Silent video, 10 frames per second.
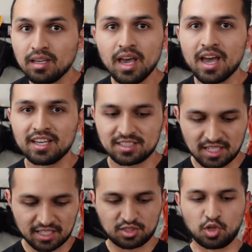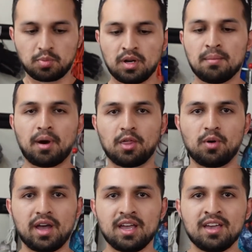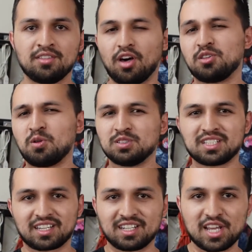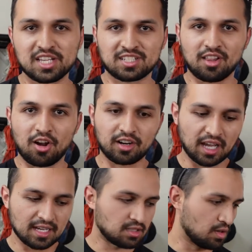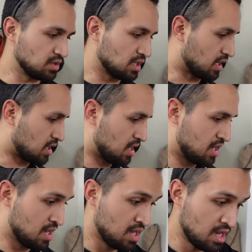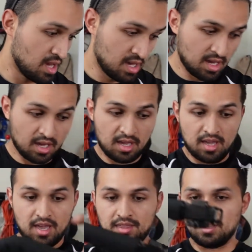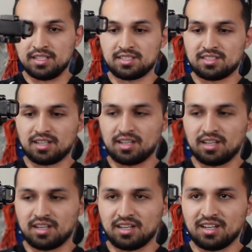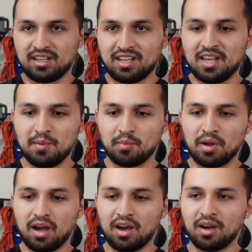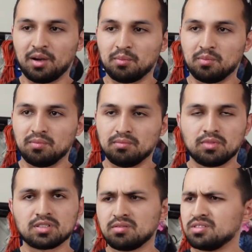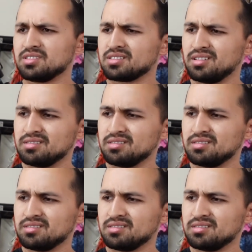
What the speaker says: yeah, it's like super. By the way, the other one was like a DSLR, guy, so it was like in this what is it called?